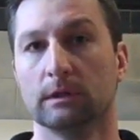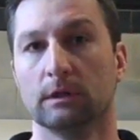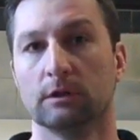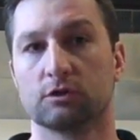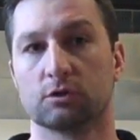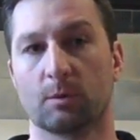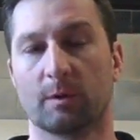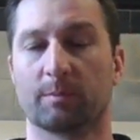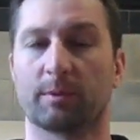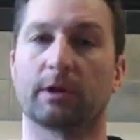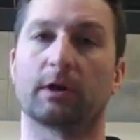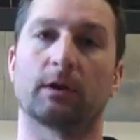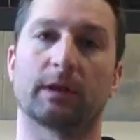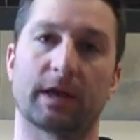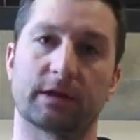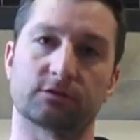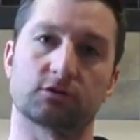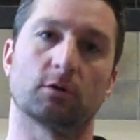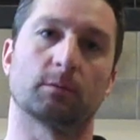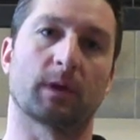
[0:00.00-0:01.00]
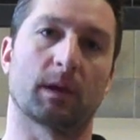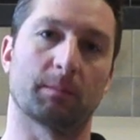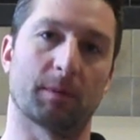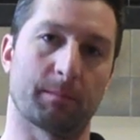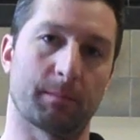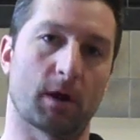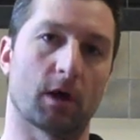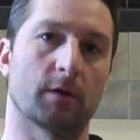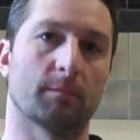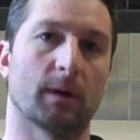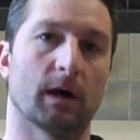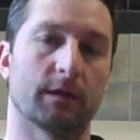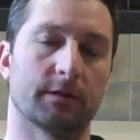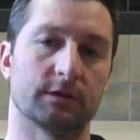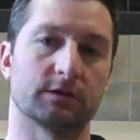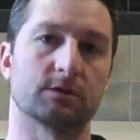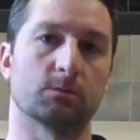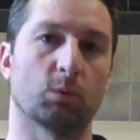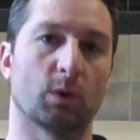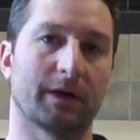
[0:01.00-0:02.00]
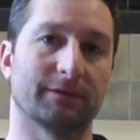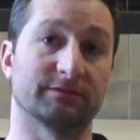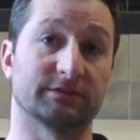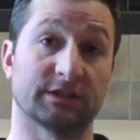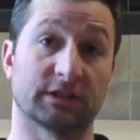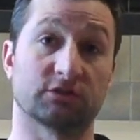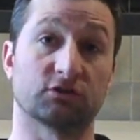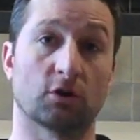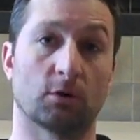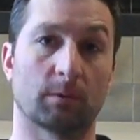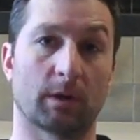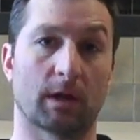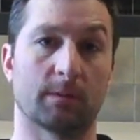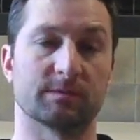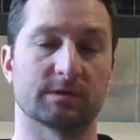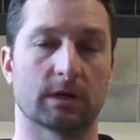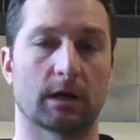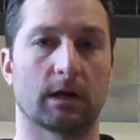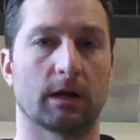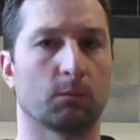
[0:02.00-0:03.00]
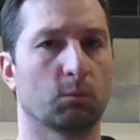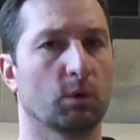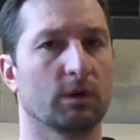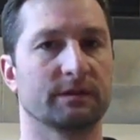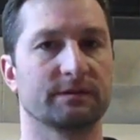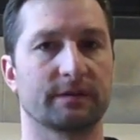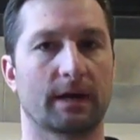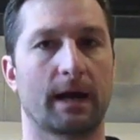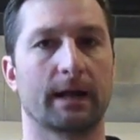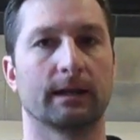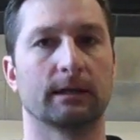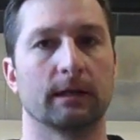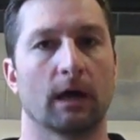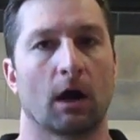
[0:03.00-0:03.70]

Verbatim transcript: So we played our last home game at Marymount. This year we'll have six home games there, and we're excited.